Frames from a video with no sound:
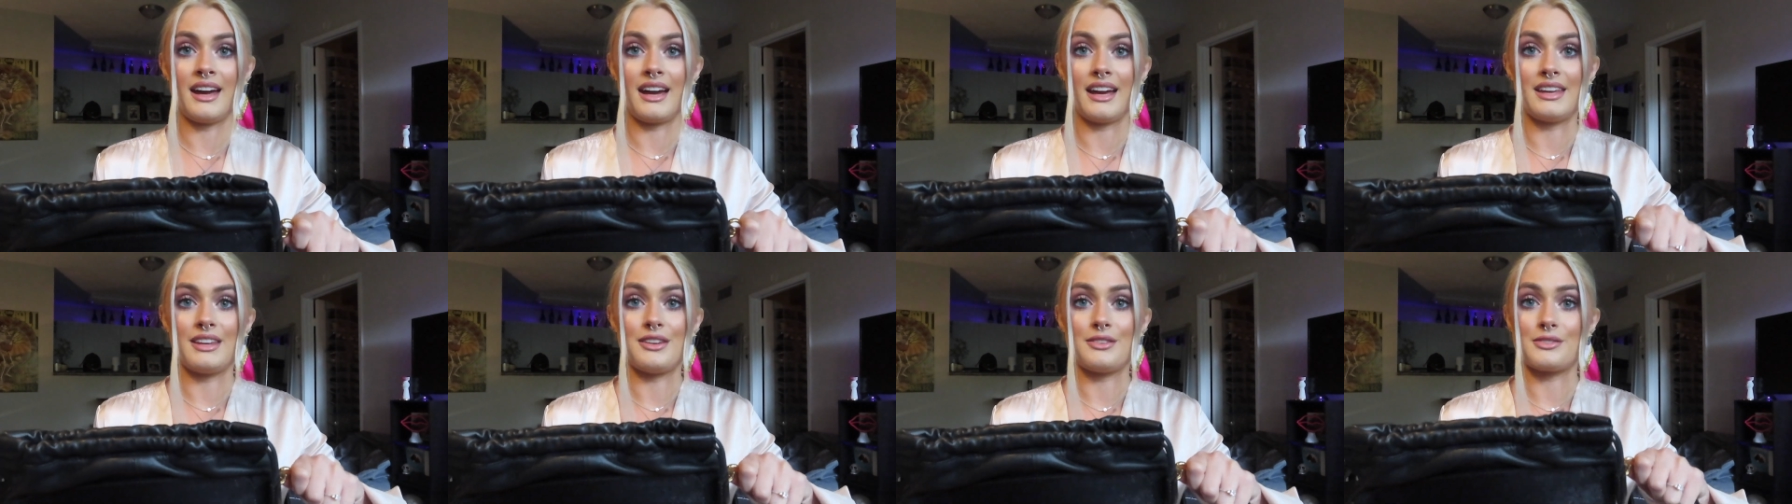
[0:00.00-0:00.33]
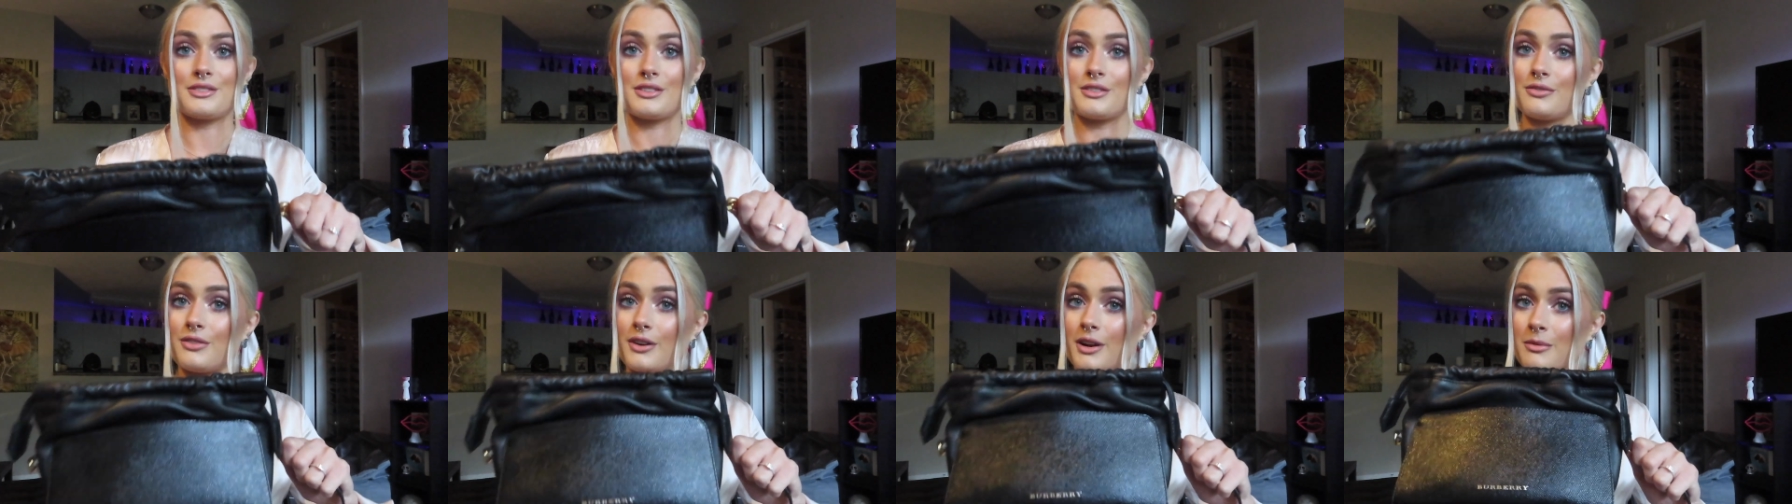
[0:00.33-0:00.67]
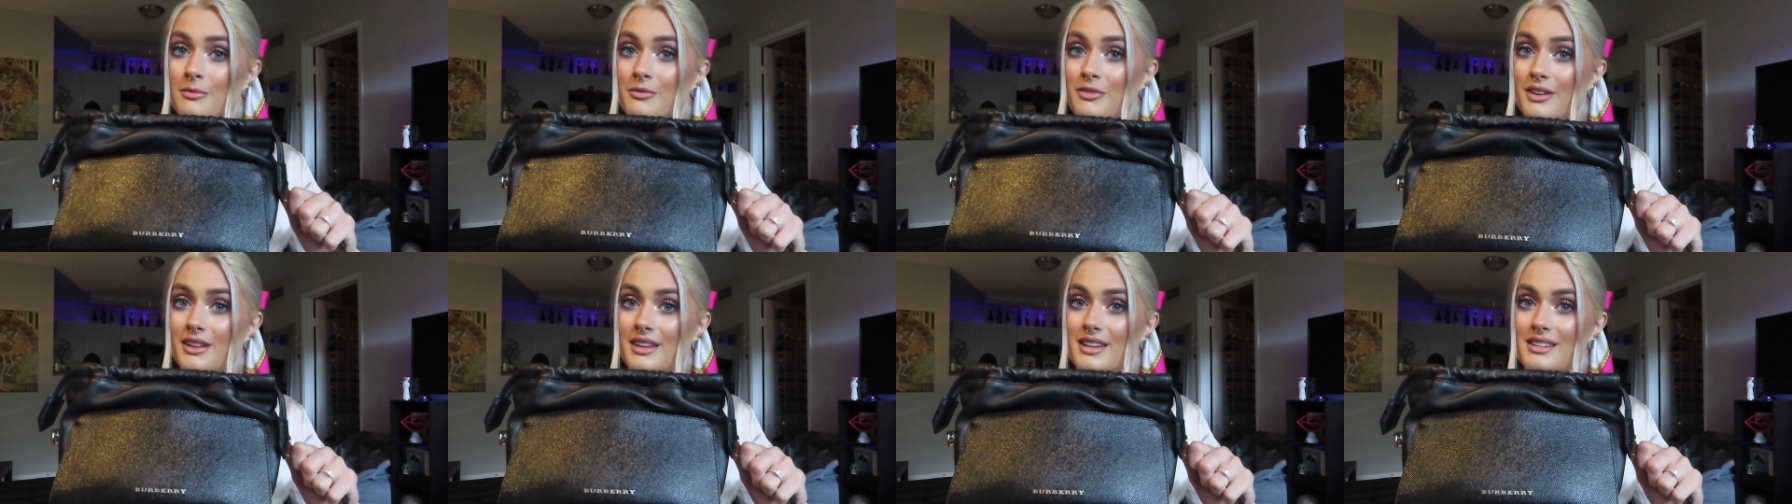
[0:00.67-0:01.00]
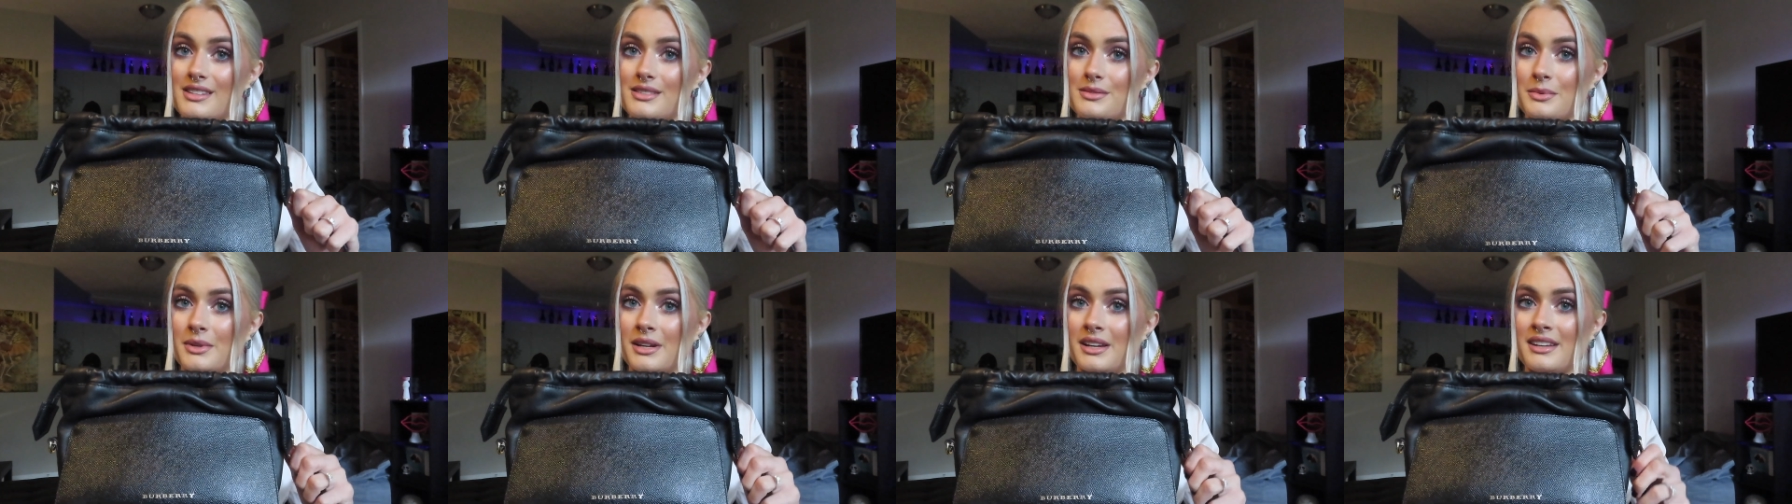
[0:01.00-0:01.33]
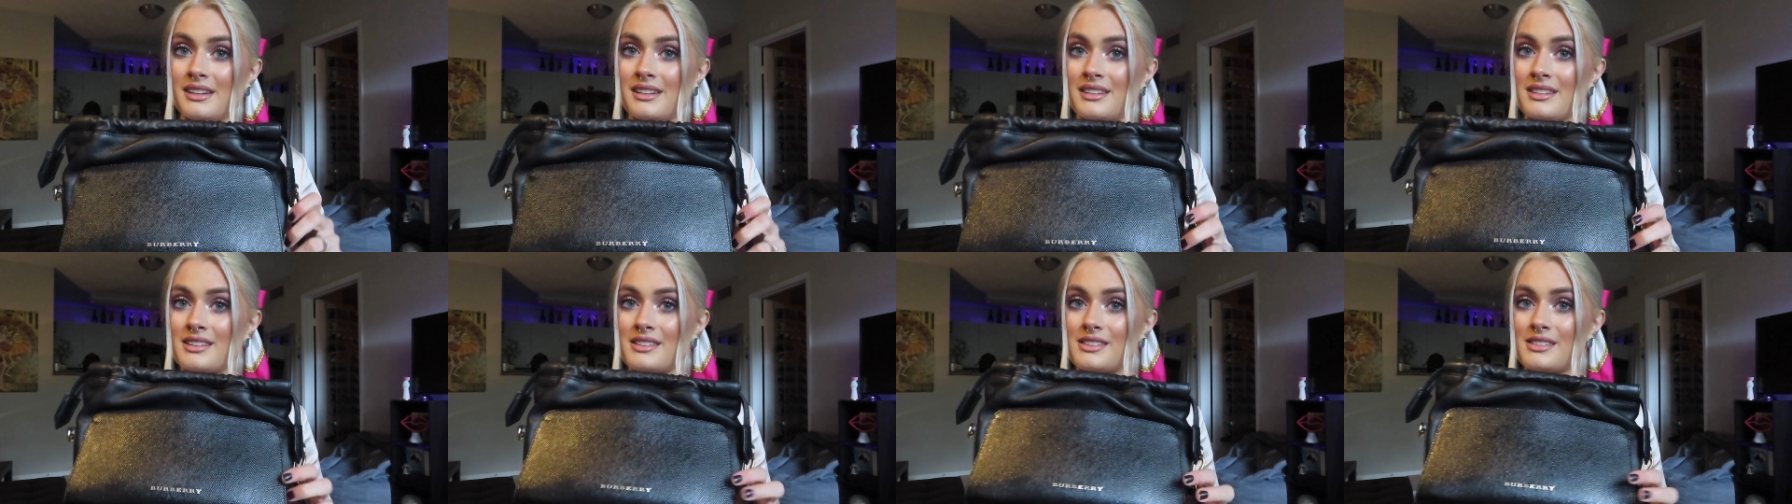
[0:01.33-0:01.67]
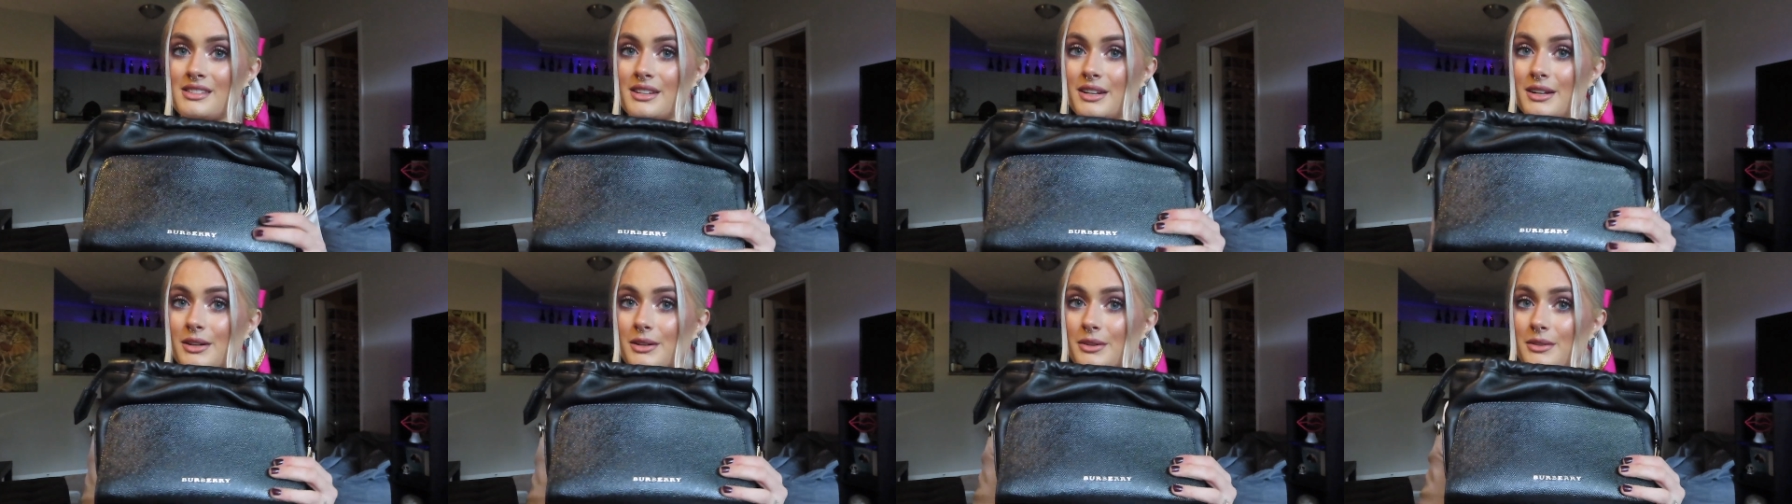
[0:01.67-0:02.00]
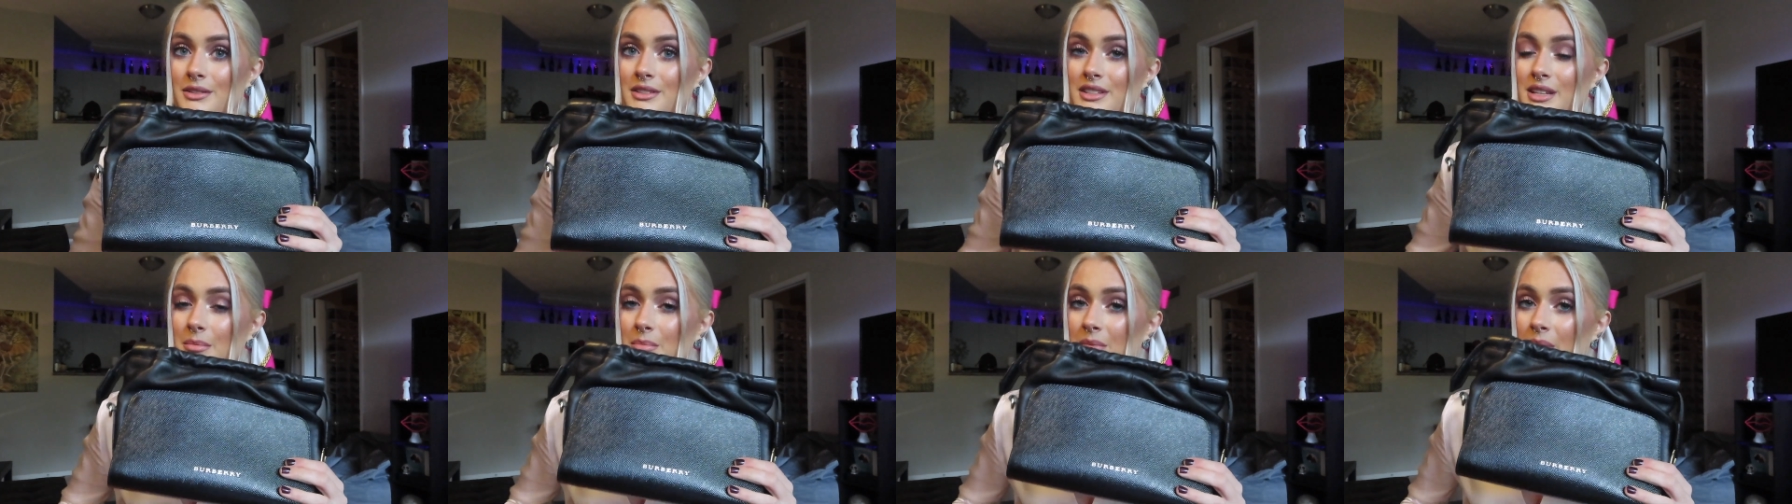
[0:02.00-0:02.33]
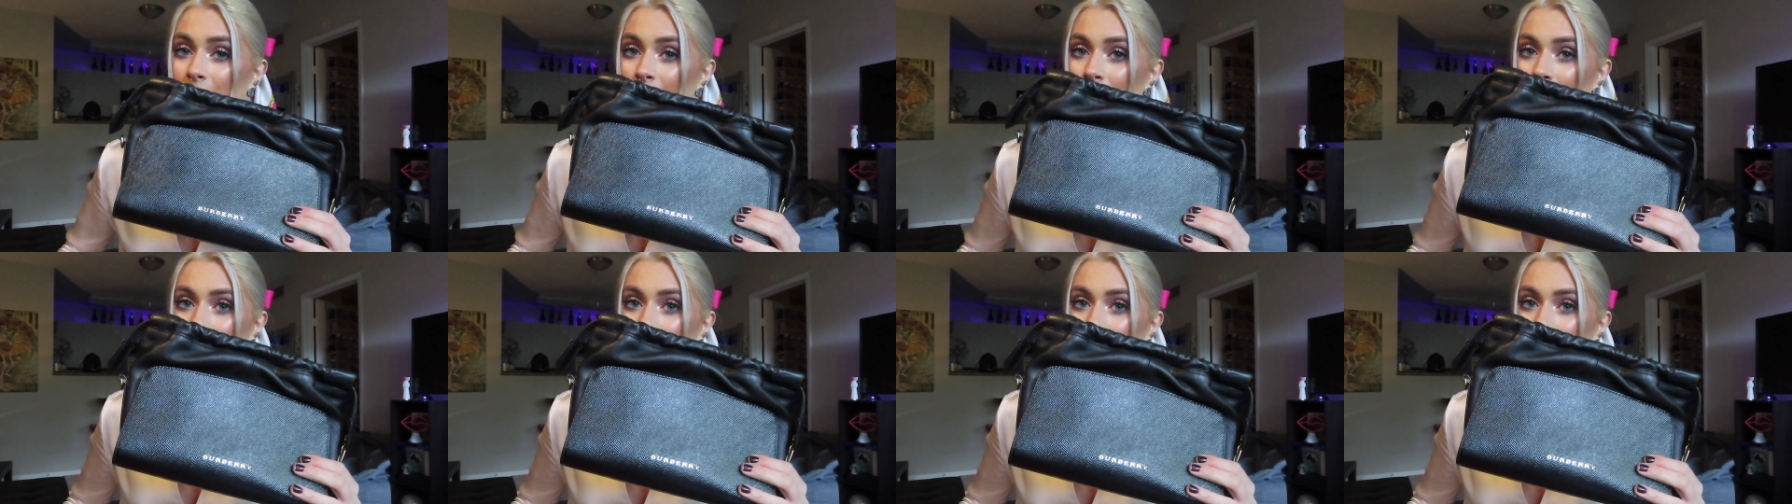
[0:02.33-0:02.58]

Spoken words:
I used Affirm for this one. So tip number